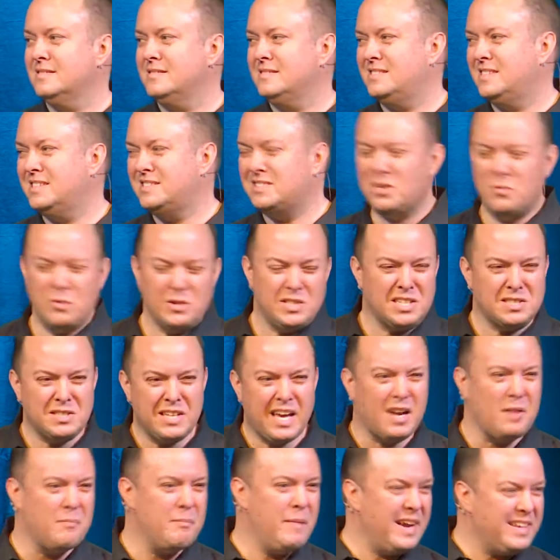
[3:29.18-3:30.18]
did someone just
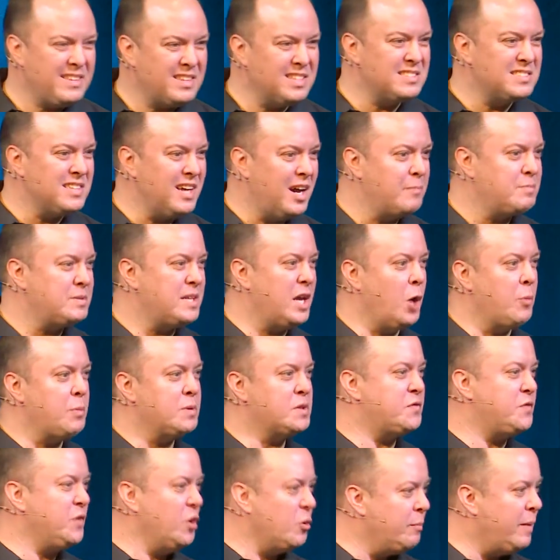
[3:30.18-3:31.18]
kind of make this up to help us
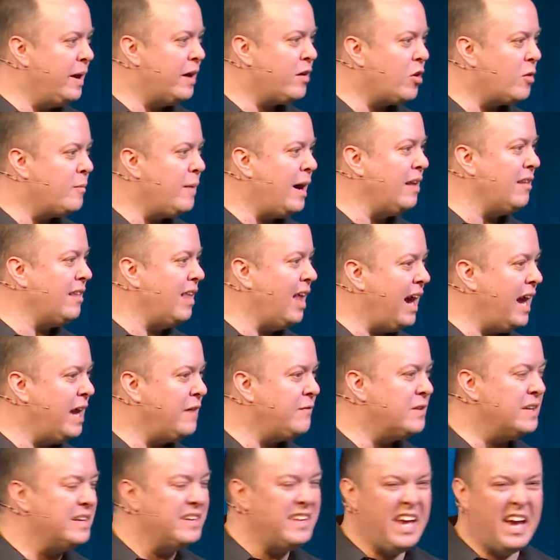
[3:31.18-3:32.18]
feel better about
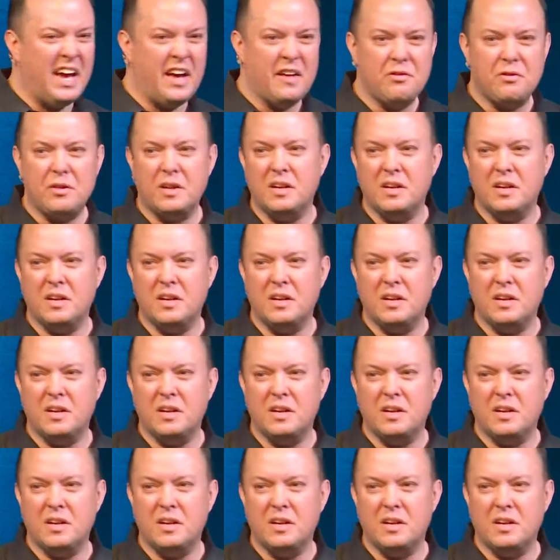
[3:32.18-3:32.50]
life and death?